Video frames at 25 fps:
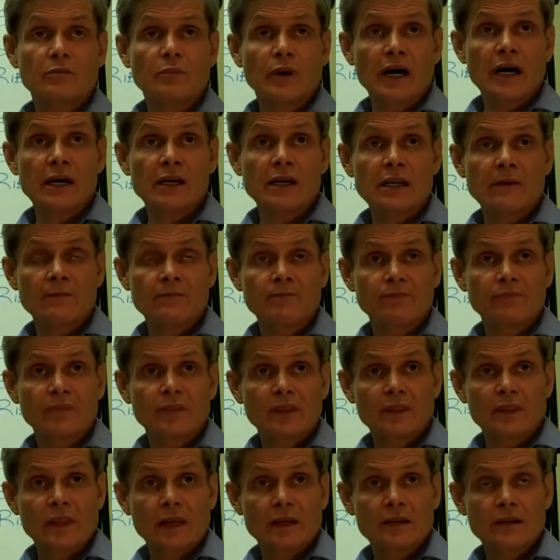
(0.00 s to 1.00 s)
the body
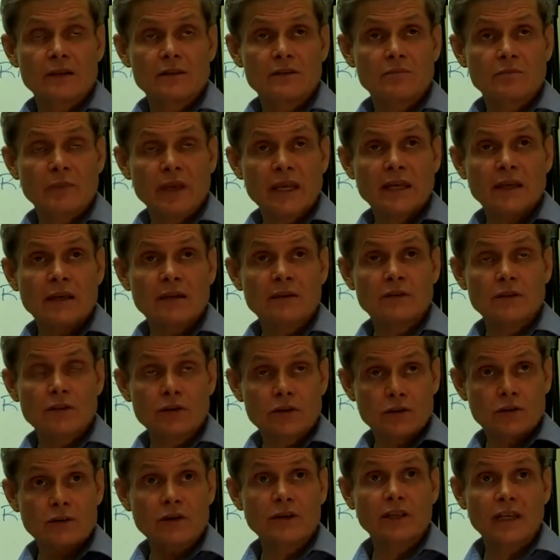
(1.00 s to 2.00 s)
that is making the
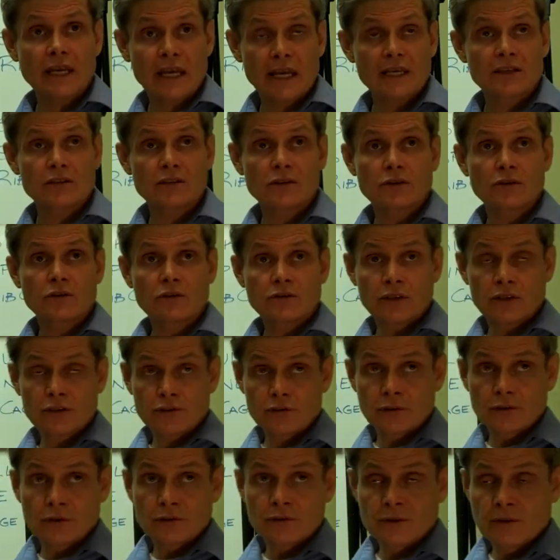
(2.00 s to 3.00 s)
uric acid
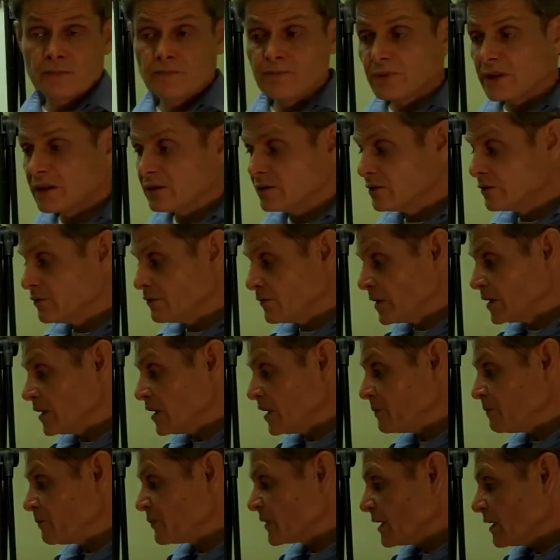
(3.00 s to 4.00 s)
crystals
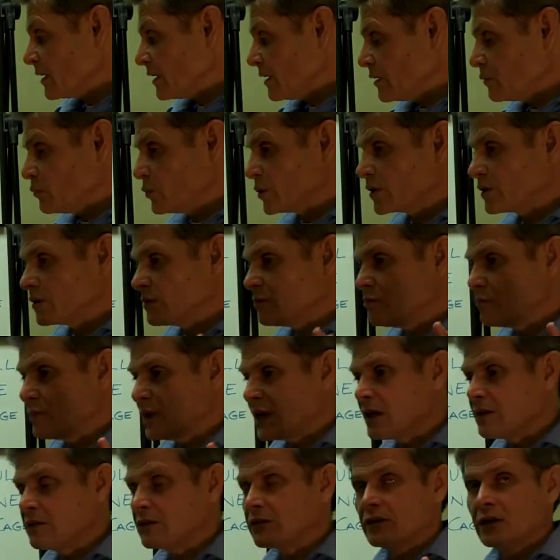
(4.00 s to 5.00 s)
develop. And one of the
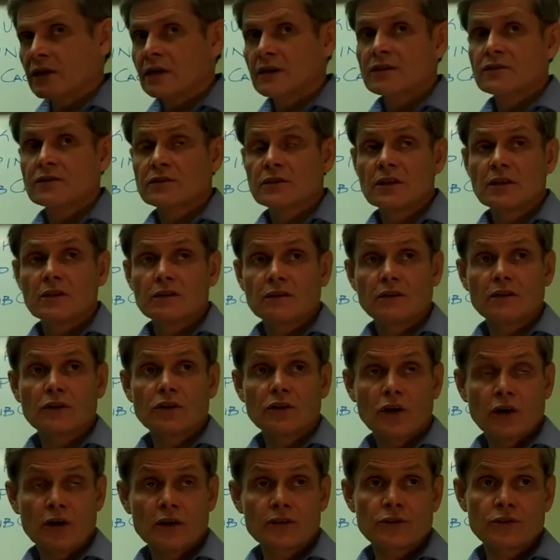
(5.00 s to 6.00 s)
main things that
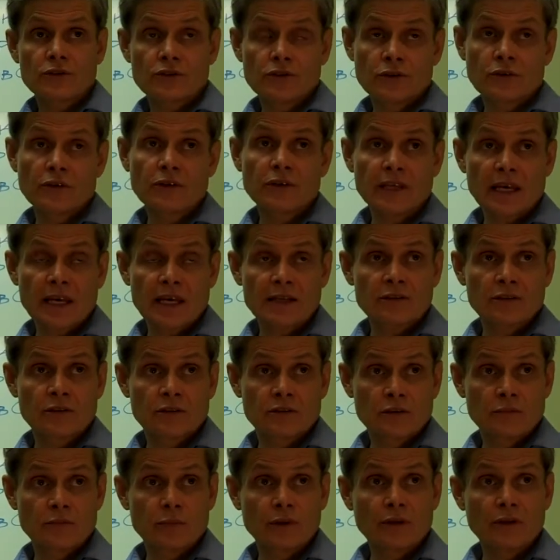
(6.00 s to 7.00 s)
causes uric acid
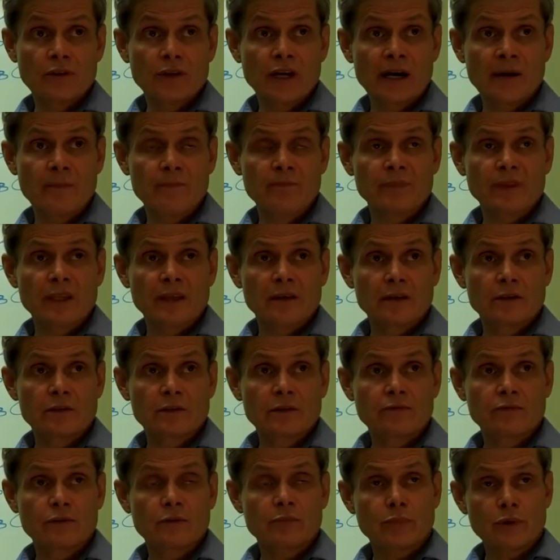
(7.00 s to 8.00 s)
to build up is
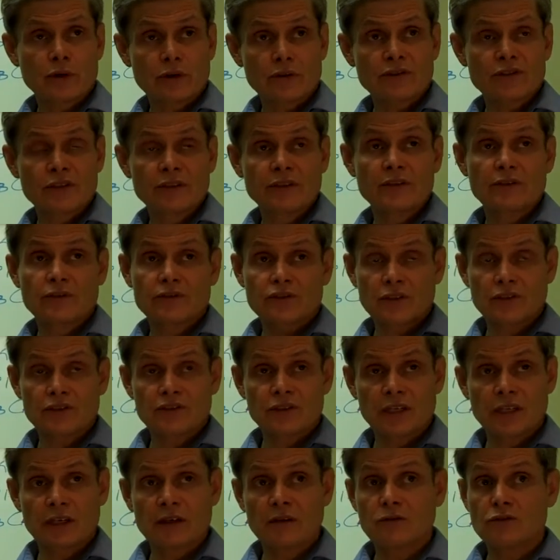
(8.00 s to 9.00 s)
if the person is
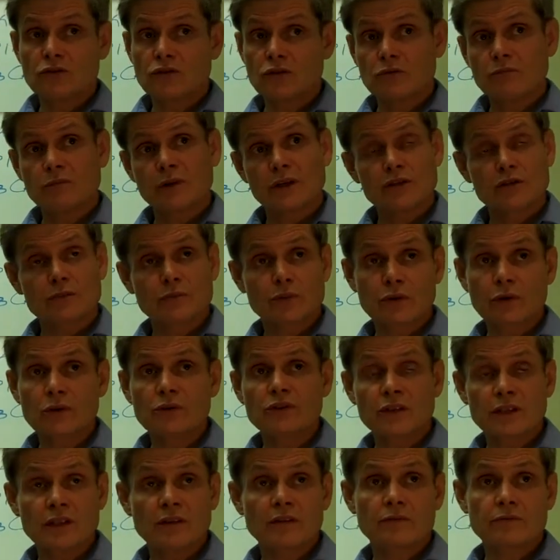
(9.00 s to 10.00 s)
just eating too much
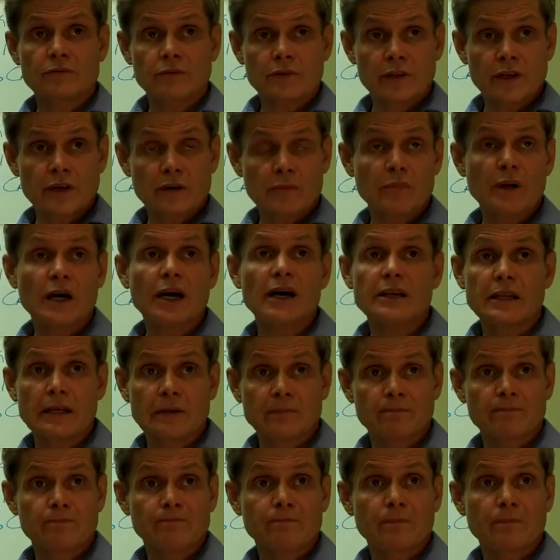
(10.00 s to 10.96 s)
protein for their body.